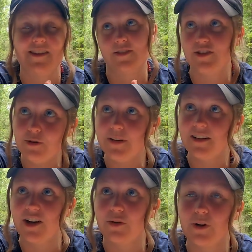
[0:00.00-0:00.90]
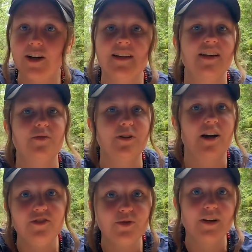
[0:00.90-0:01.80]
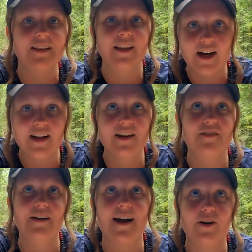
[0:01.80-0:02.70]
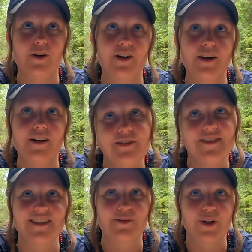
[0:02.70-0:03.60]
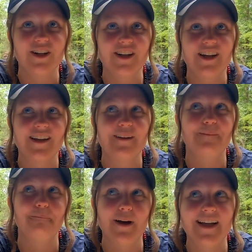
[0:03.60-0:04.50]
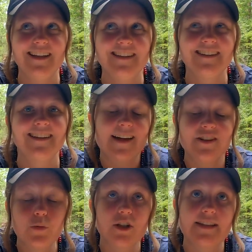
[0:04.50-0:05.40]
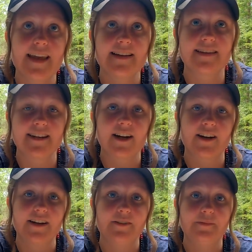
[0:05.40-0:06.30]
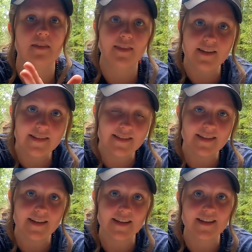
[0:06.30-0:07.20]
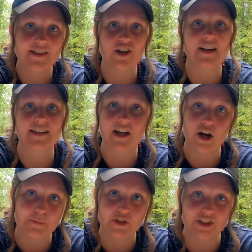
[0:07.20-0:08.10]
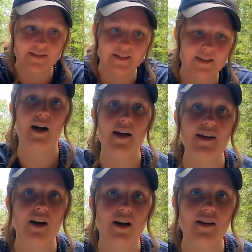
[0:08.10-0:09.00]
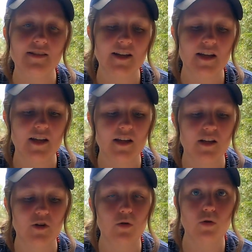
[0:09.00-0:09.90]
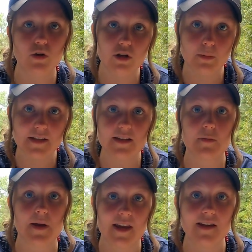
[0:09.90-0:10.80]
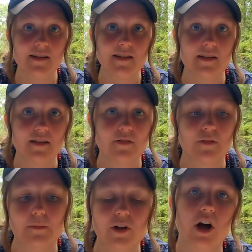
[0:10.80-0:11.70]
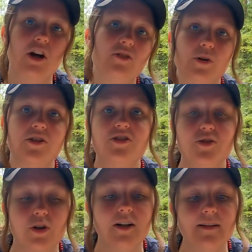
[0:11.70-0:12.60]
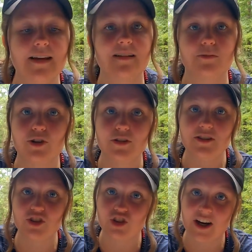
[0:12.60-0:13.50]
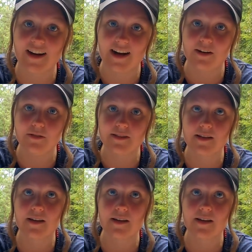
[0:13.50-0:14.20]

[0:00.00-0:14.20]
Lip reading: That would still be a lot of work, and it would undo a lot of our previous work, but that is worst case scenario. This is our next option. I got an oil-based paint from the hardware store that I'm going to try out.